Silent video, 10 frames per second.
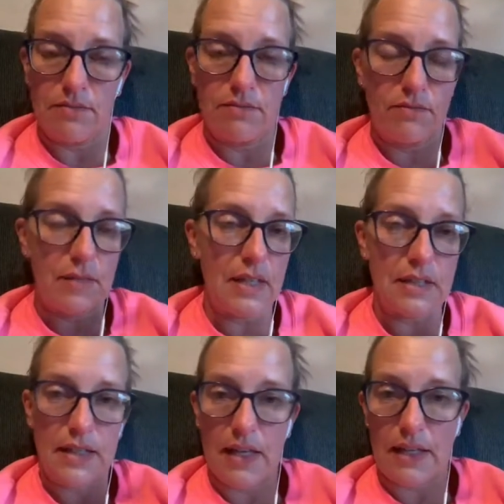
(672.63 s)

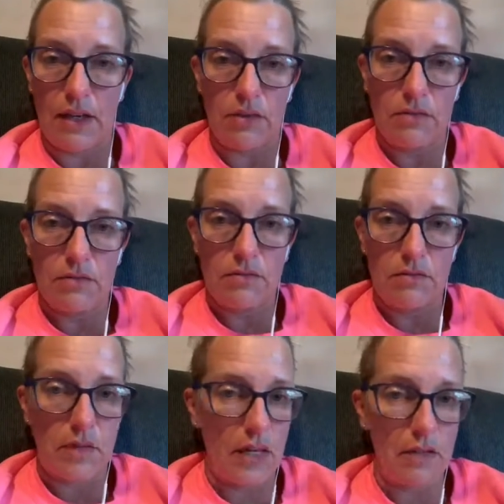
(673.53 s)
kicked out,
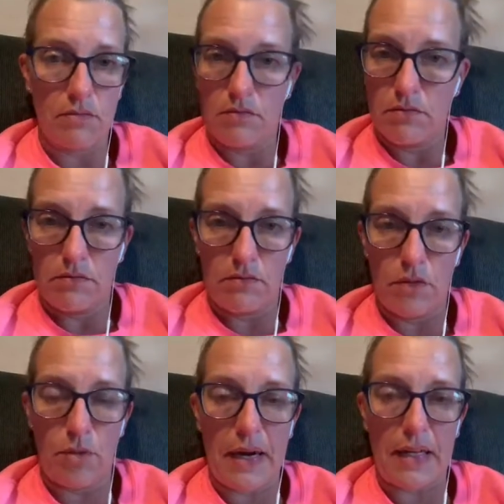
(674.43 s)
right? Your
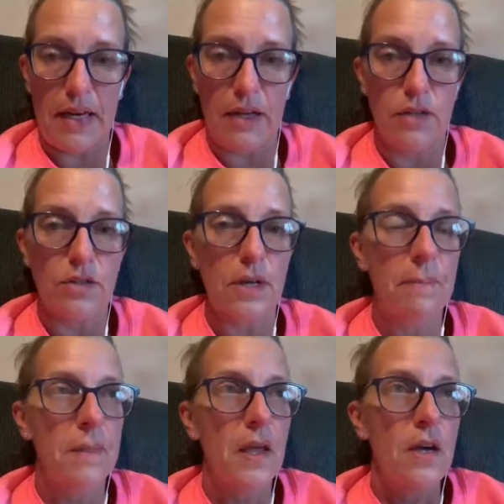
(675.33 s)
body can't use it.
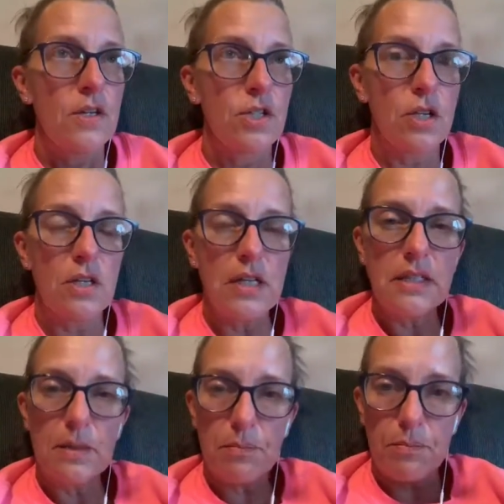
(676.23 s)
So you need
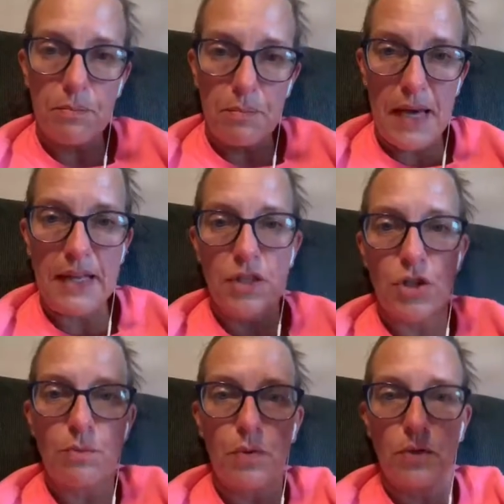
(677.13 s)
to pace your
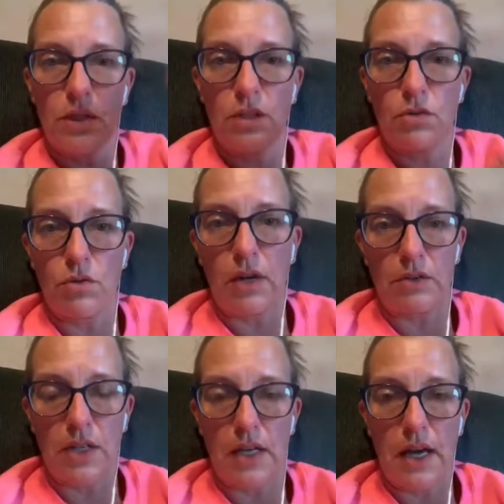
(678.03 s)
protein throughout the
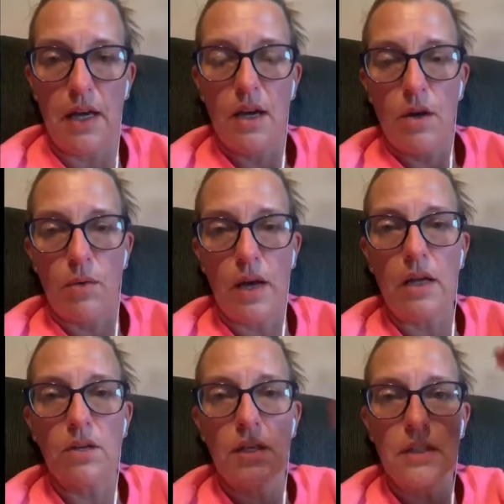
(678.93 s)
day, right?
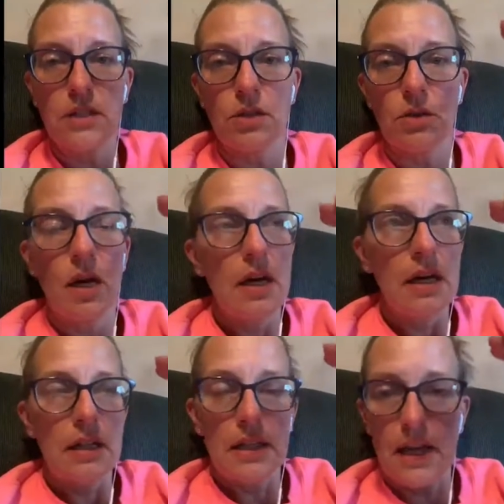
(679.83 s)
You need to
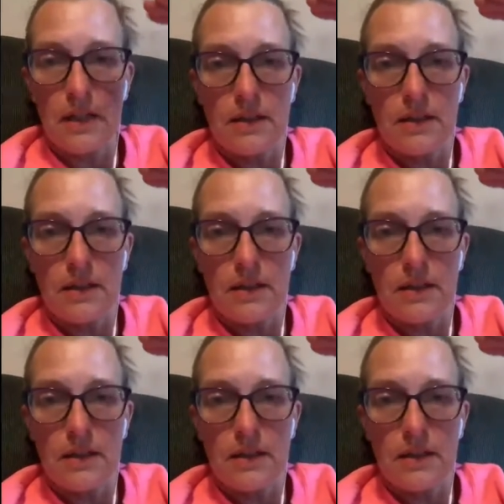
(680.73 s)
get